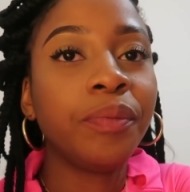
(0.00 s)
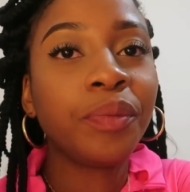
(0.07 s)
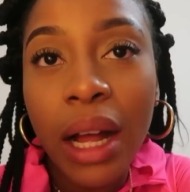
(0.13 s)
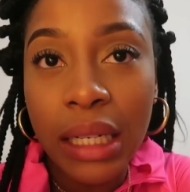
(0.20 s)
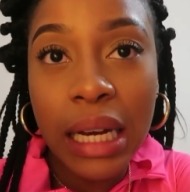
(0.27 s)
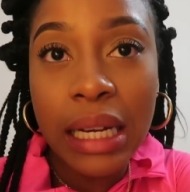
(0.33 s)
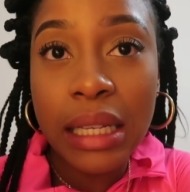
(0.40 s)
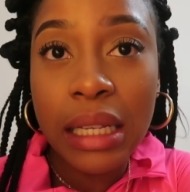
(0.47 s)

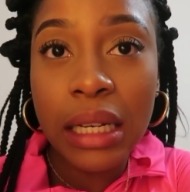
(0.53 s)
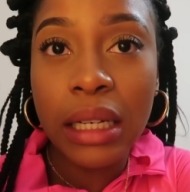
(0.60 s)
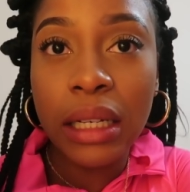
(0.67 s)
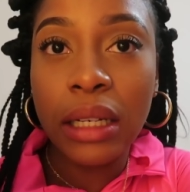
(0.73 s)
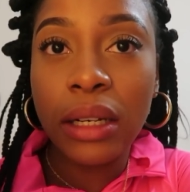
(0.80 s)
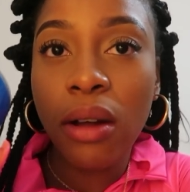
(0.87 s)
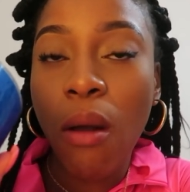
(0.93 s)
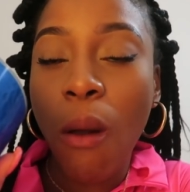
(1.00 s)
A nice
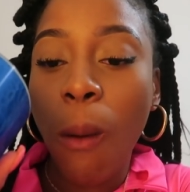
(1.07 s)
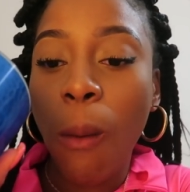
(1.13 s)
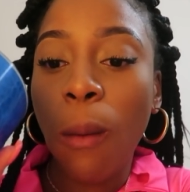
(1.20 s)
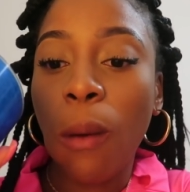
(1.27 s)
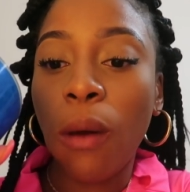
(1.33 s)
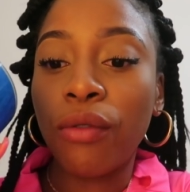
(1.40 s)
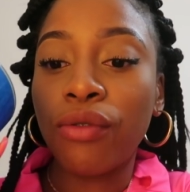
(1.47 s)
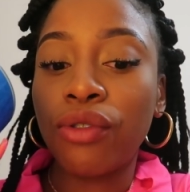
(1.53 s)
clean
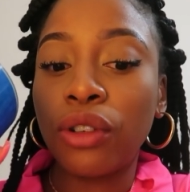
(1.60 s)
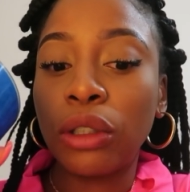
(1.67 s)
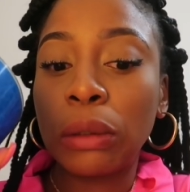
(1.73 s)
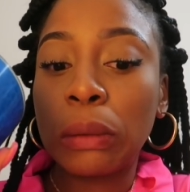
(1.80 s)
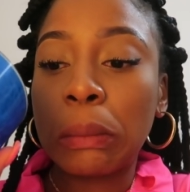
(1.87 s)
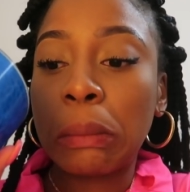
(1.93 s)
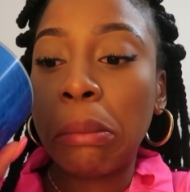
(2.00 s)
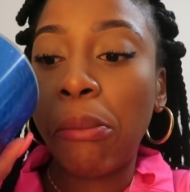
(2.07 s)

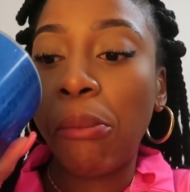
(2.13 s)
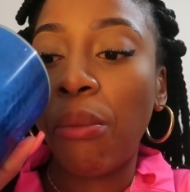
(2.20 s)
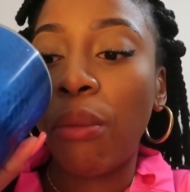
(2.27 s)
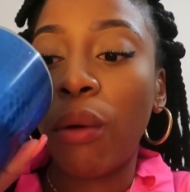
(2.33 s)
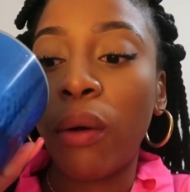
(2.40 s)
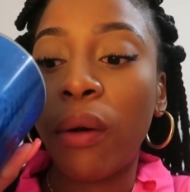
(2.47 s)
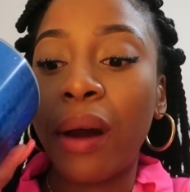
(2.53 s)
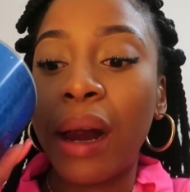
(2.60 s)
room
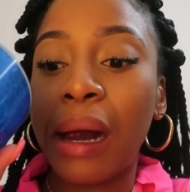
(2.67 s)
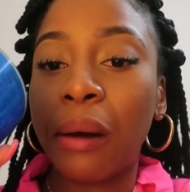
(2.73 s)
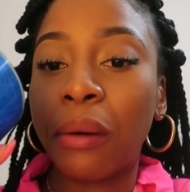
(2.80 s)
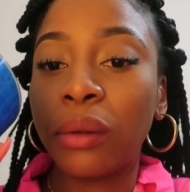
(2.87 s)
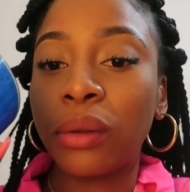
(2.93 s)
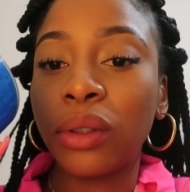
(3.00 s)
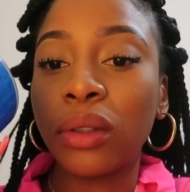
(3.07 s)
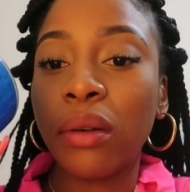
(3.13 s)
or
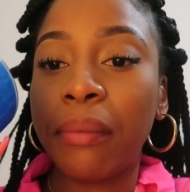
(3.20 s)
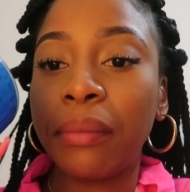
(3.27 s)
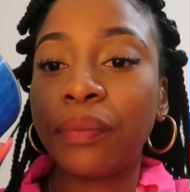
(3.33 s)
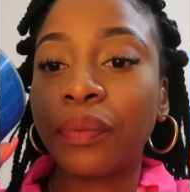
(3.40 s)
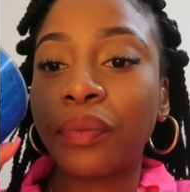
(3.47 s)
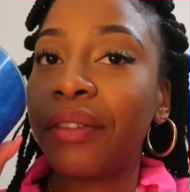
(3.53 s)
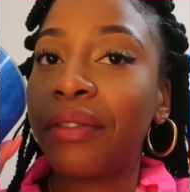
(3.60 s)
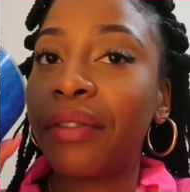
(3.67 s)
house.
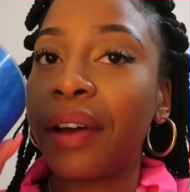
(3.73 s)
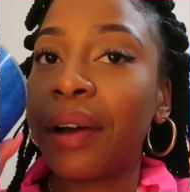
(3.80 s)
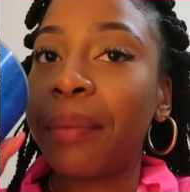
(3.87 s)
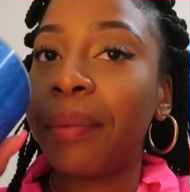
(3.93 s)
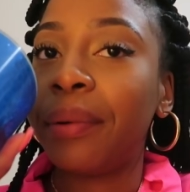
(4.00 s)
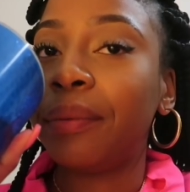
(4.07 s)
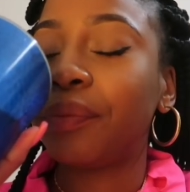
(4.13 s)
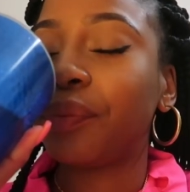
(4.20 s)
Fab.